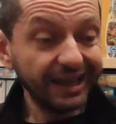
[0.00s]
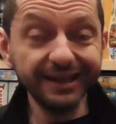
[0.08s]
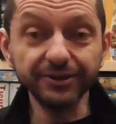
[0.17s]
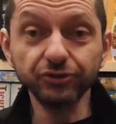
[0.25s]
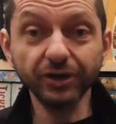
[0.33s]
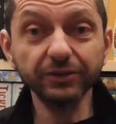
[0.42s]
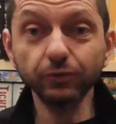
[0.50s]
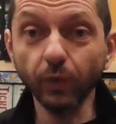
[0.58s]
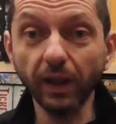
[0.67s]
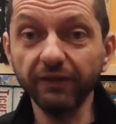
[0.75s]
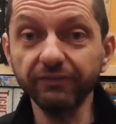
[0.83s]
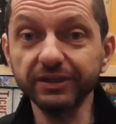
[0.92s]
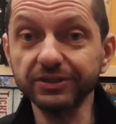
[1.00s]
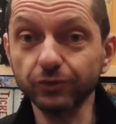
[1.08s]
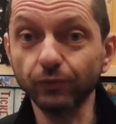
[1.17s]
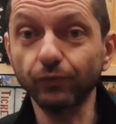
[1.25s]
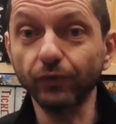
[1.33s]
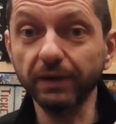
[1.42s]
And Trek 12
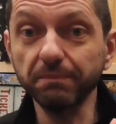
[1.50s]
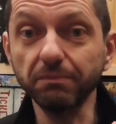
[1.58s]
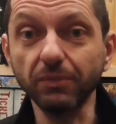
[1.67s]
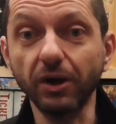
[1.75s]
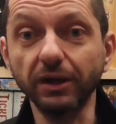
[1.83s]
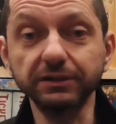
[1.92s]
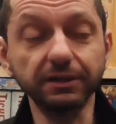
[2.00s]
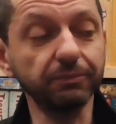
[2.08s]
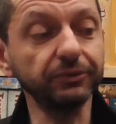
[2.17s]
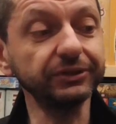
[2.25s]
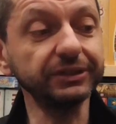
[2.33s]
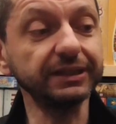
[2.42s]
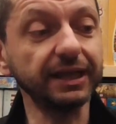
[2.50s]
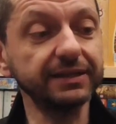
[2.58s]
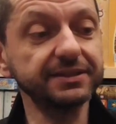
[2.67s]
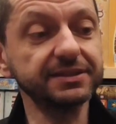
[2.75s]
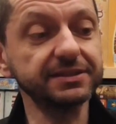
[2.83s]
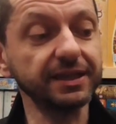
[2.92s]
is remarkable in
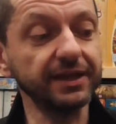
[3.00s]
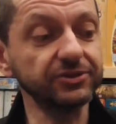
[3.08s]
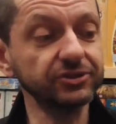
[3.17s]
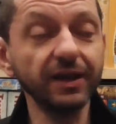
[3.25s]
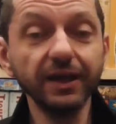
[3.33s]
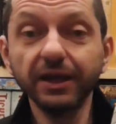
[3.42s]
that sense.